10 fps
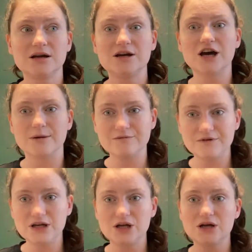
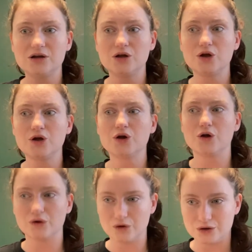comfy
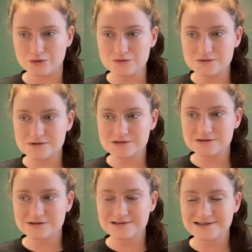clothes
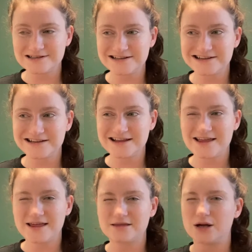
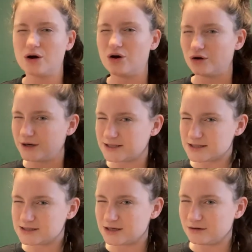that aren't
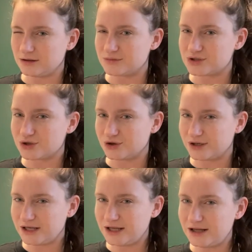necessarily
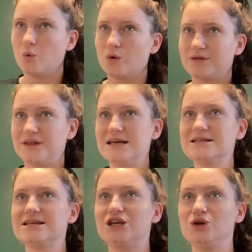maternity, or things
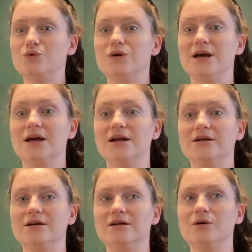that you
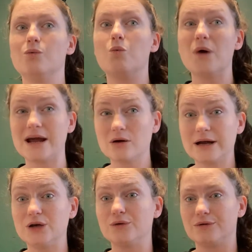can wear
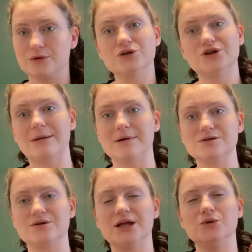in your 3rd
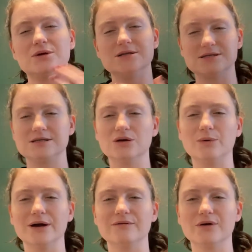trimester that you can still
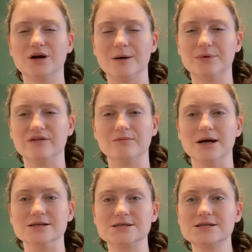wear for a couple of
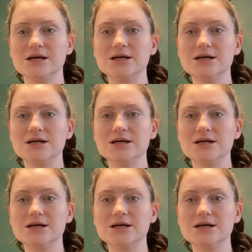months